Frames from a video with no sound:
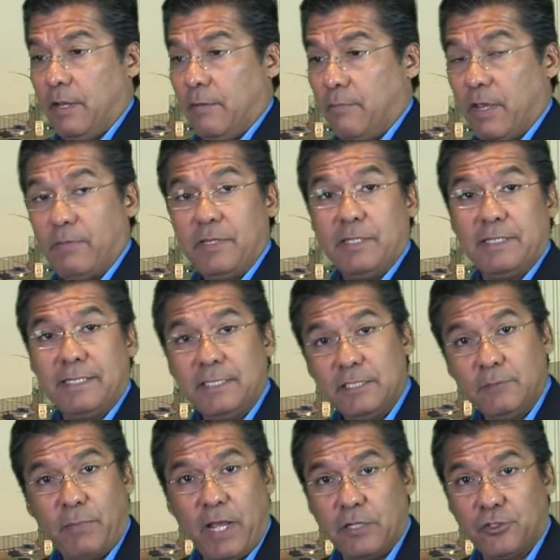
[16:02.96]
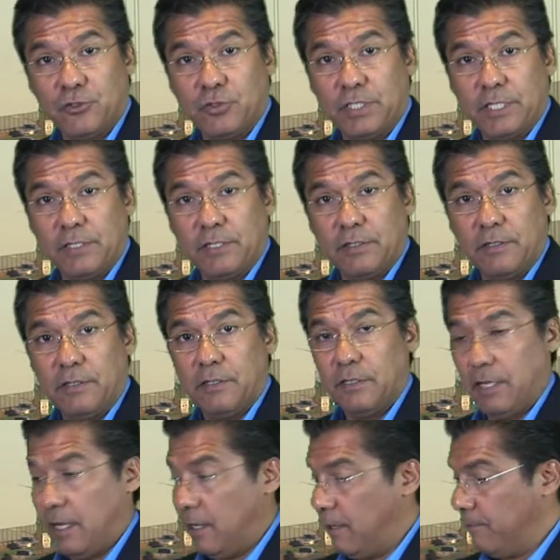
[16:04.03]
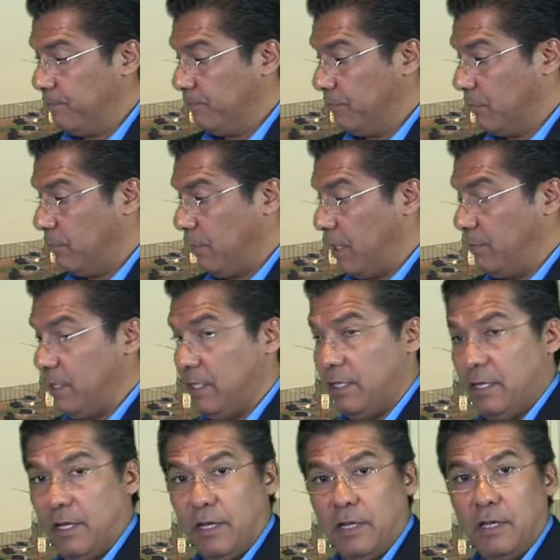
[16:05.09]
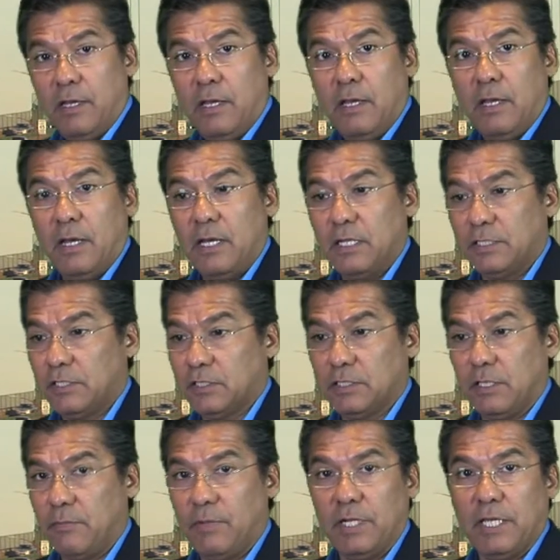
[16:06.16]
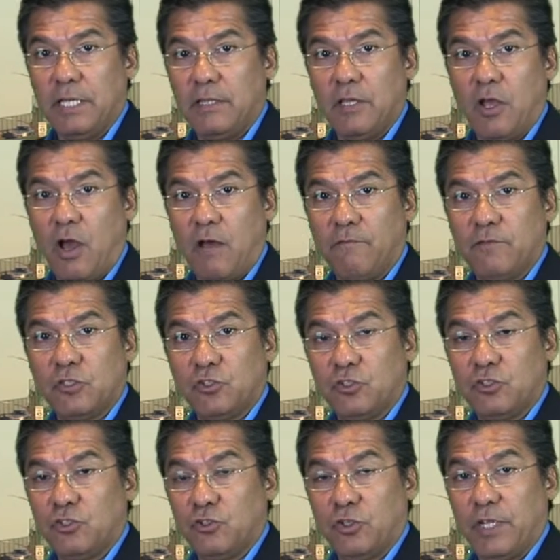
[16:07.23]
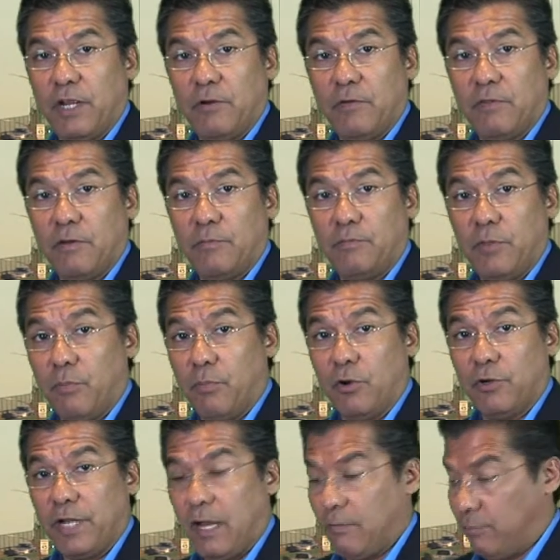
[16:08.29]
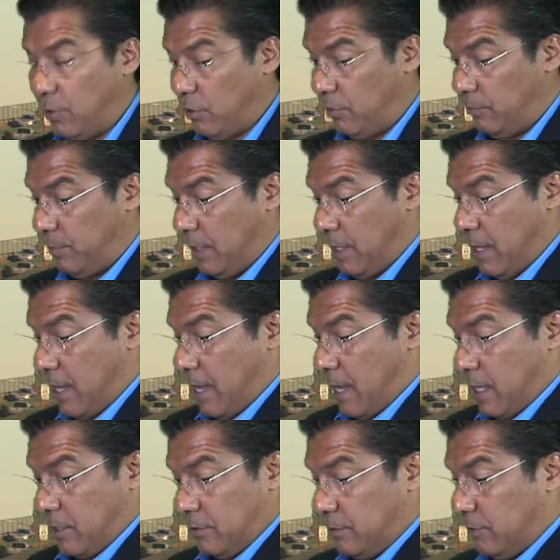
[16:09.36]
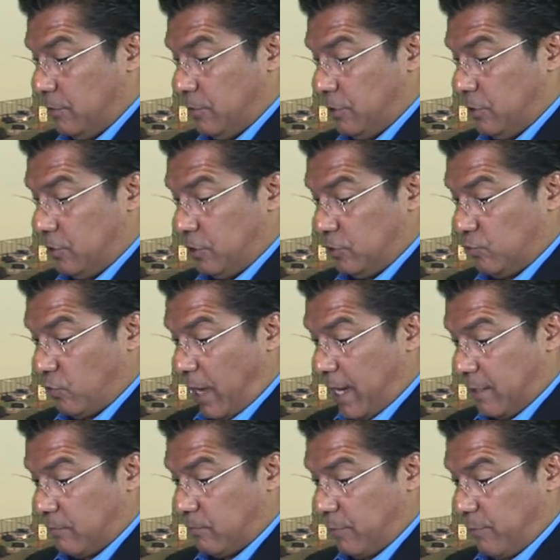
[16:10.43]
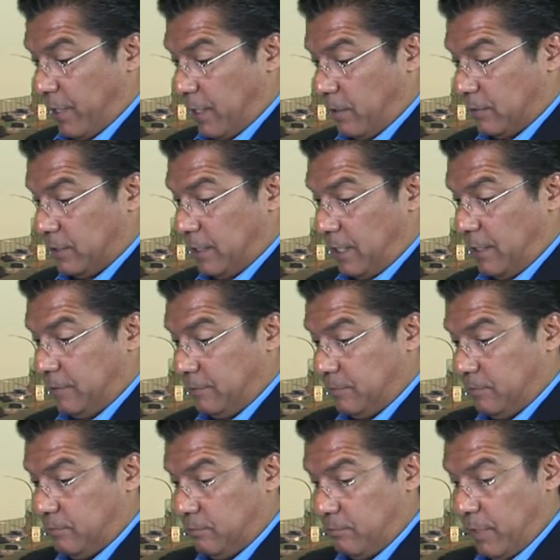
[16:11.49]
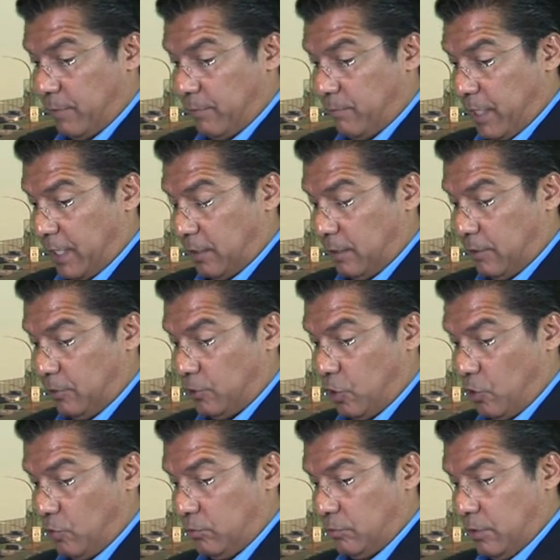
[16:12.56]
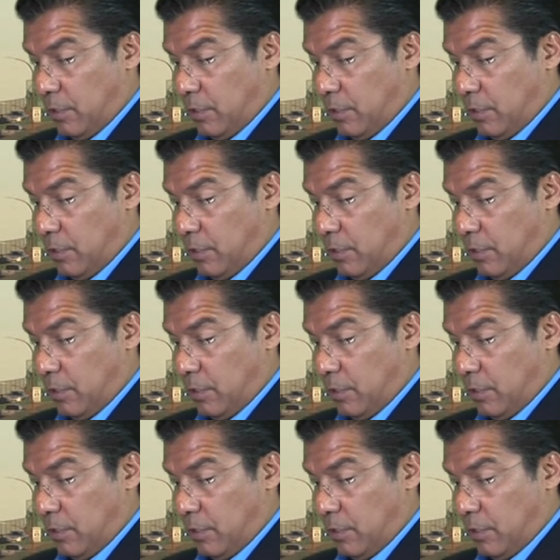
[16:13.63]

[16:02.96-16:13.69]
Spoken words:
the dispatcher did it. Maybe just somebody in the office just took care of the burned out bulb. You just write repaired, done. Maybe make a little note.